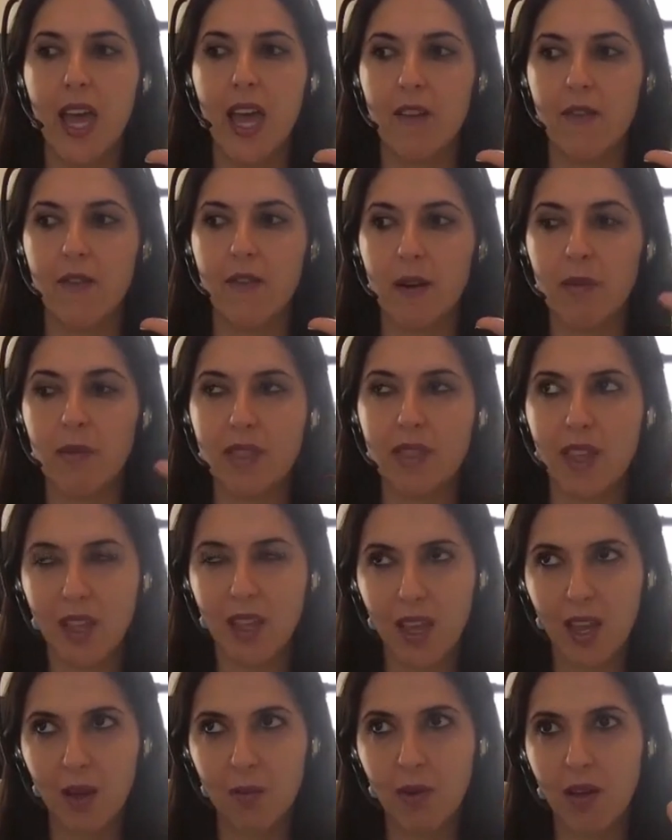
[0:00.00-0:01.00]
If I'm
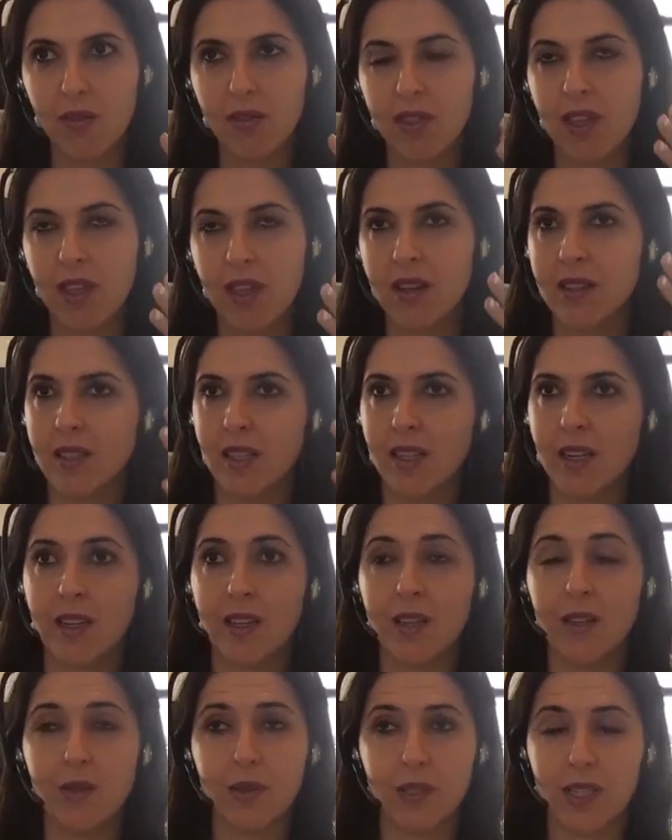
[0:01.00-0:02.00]
thinking about things that I
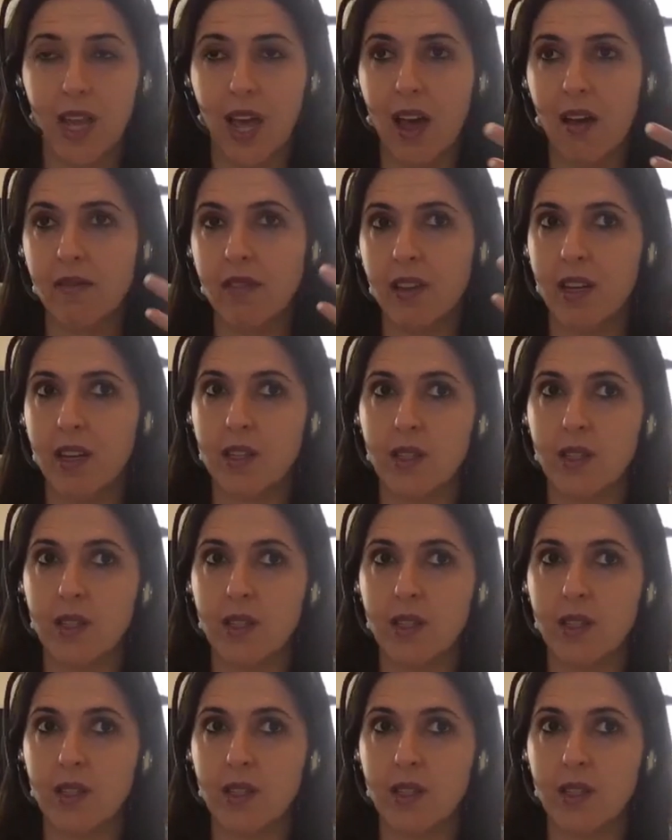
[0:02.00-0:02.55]
used to have that I